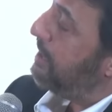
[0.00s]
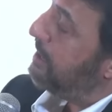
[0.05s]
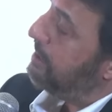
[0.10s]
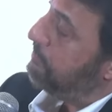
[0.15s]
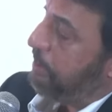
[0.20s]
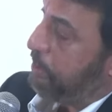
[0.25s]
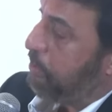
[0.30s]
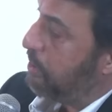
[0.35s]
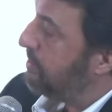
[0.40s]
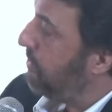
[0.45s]

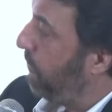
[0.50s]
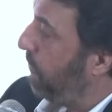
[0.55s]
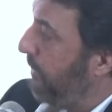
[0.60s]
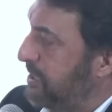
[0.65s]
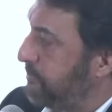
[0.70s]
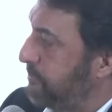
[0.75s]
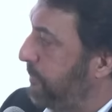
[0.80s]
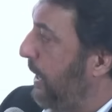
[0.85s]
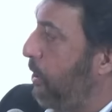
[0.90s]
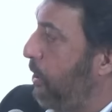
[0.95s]
because a
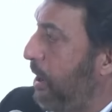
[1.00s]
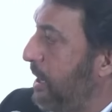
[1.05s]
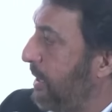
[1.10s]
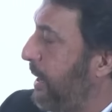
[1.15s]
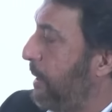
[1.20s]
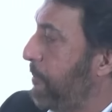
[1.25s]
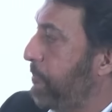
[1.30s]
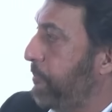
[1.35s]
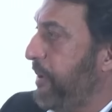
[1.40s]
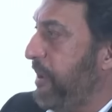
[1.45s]
West Bengal
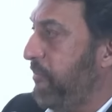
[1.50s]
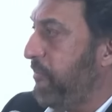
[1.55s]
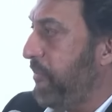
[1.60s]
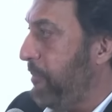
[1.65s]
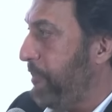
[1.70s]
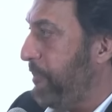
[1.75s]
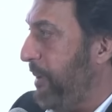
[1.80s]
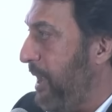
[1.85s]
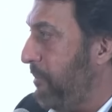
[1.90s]
company will be